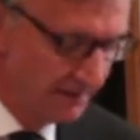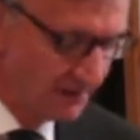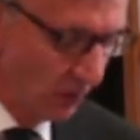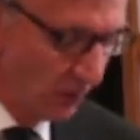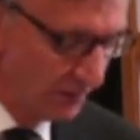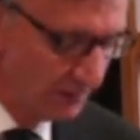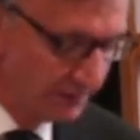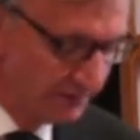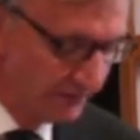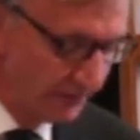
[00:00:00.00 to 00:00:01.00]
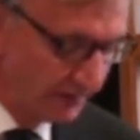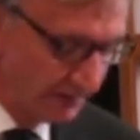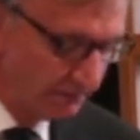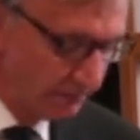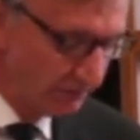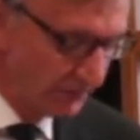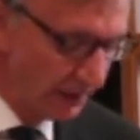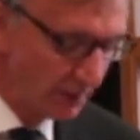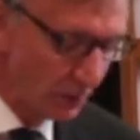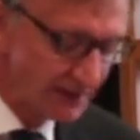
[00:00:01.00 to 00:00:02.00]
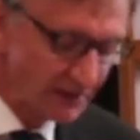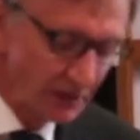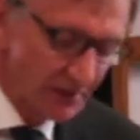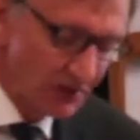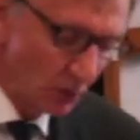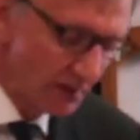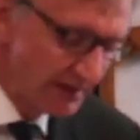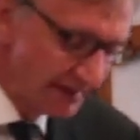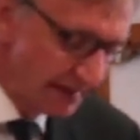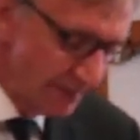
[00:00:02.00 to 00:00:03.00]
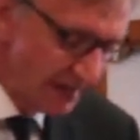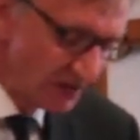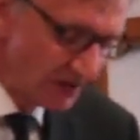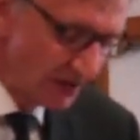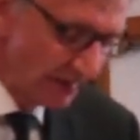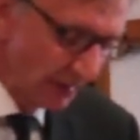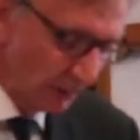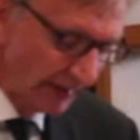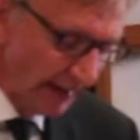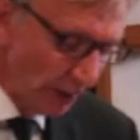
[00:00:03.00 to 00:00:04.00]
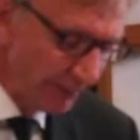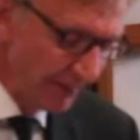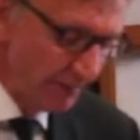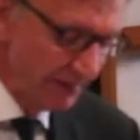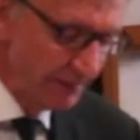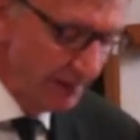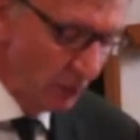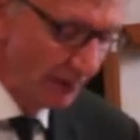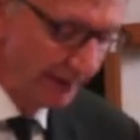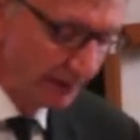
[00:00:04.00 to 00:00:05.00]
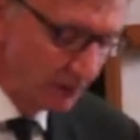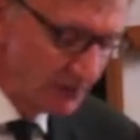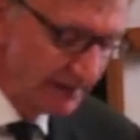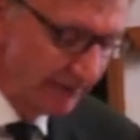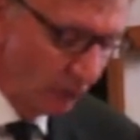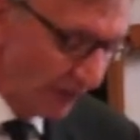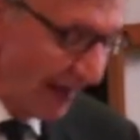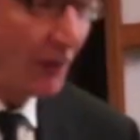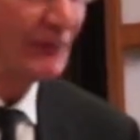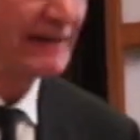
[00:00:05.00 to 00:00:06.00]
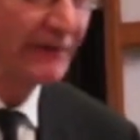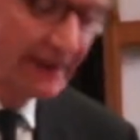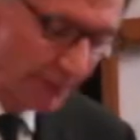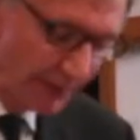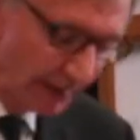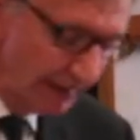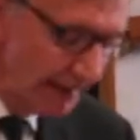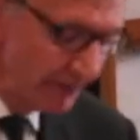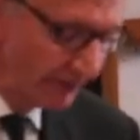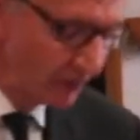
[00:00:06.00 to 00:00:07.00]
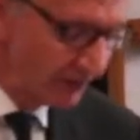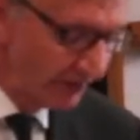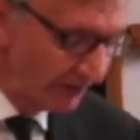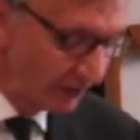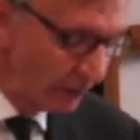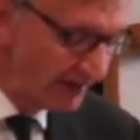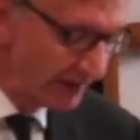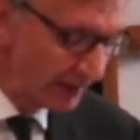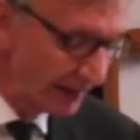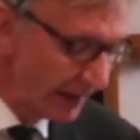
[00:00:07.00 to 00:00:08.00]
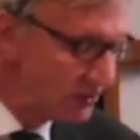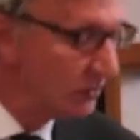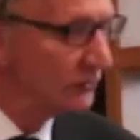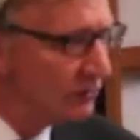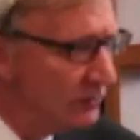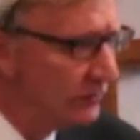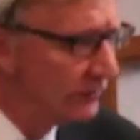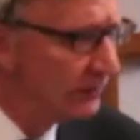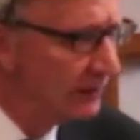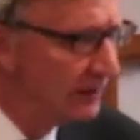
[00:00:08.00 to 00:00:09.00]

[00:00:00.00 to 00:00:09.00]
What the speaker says: So they requested resources and messaging that would help them to be more inclusive without giving up the claim of Christian soteriological truth.